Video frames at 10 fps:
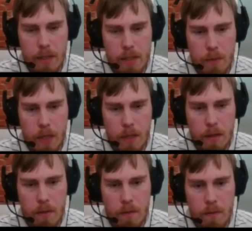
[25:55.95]
is weak,
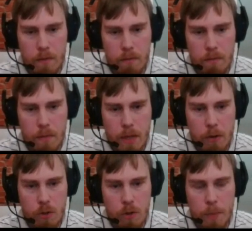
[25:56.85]
and
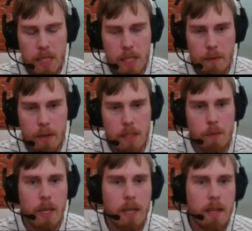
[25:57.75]
also b7 is weak.